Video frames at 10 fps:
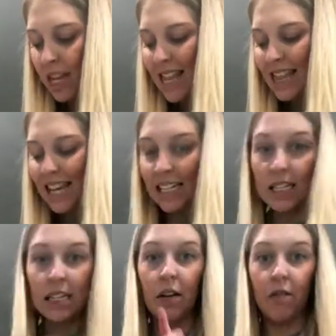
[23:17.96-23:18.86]
This
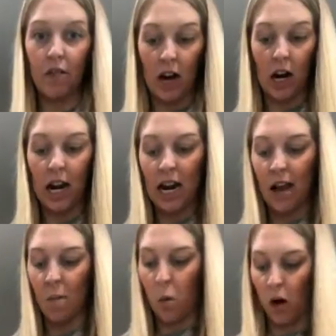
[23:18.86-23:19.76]
is a very
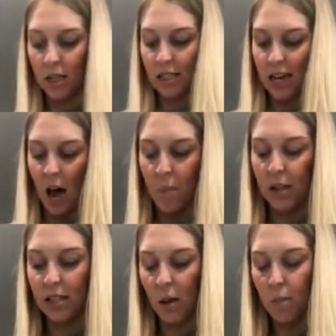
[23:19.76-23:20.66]
important step
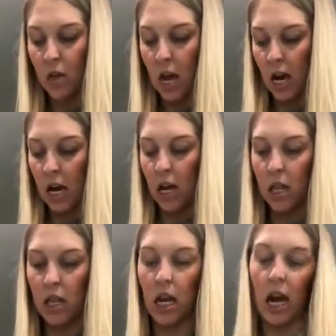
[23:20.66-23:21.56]
and something
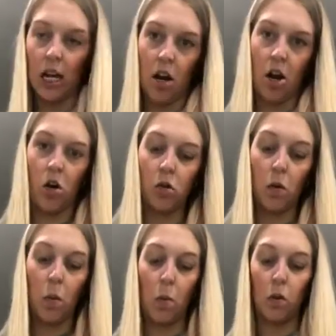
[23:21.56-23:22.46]
that I can notice when
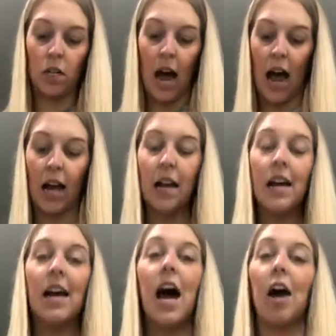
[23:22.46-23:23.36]
people tag.
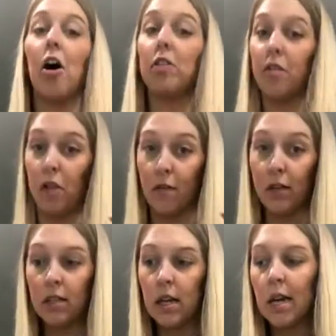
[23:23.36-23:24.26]
I call it the
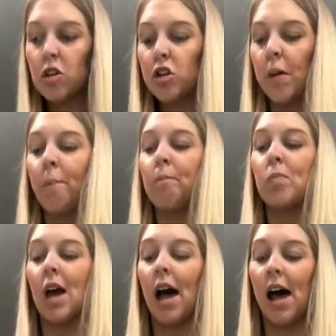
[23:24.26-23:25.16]
fluffing stage.
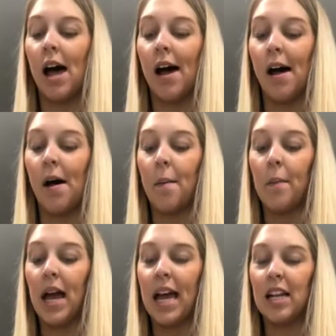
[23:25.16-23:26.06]

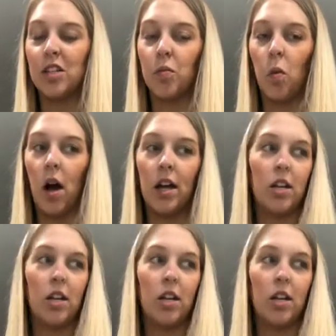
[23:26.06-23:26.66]
And it's what